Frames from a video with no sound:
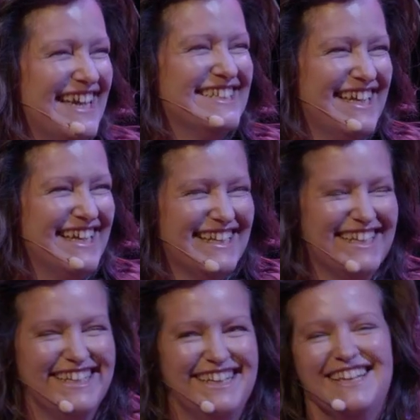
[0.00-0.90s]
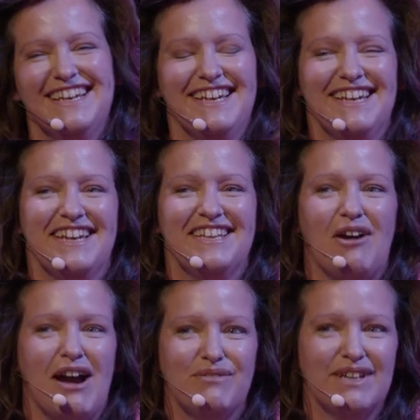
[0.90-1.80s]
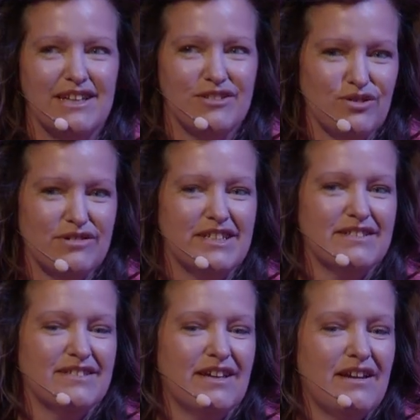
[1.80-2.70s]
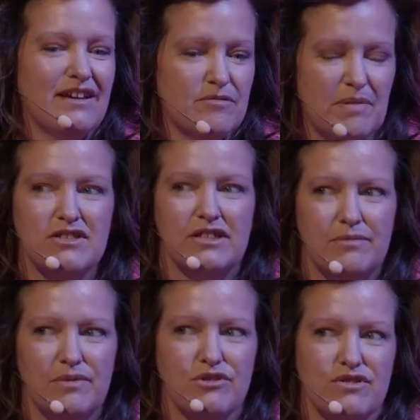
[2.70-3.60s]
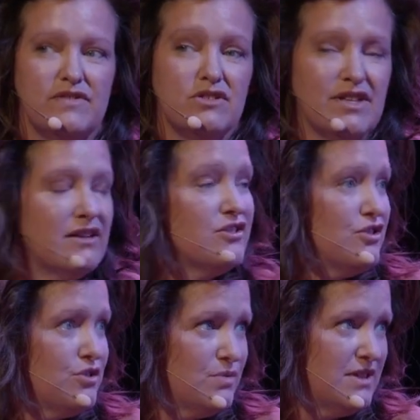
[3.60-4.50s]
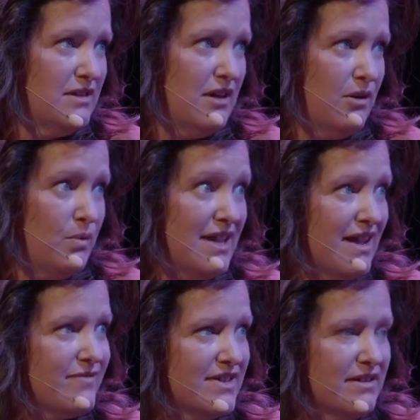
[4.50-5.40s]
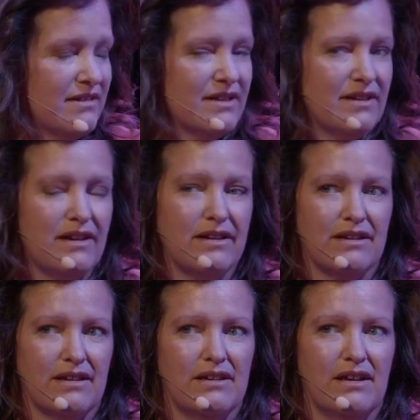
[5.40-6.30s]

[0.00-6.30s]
Exactly. No, I really enjoy it, especially because of the challenges we have there, and that I can